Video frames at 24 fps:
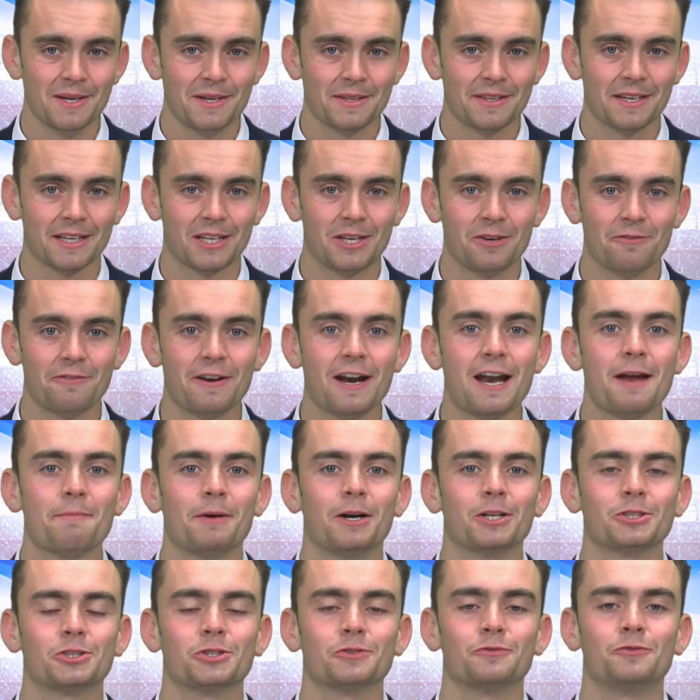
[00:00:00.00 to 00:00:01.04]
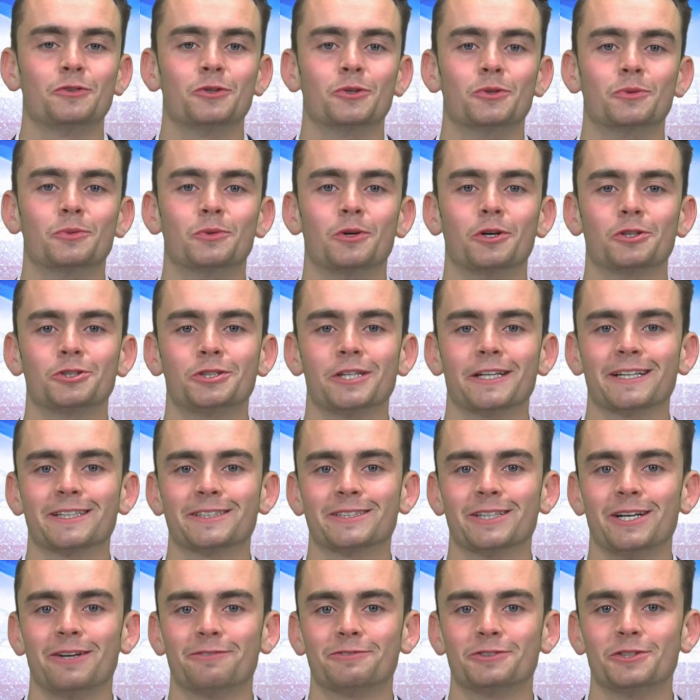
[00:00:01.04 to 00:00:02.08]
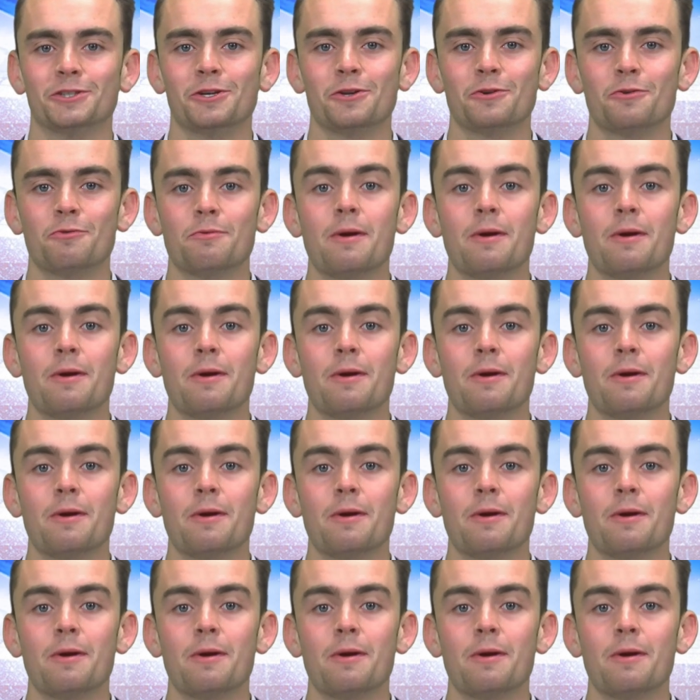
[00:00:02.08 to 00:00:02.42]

Thank you very much for watching this afternoon.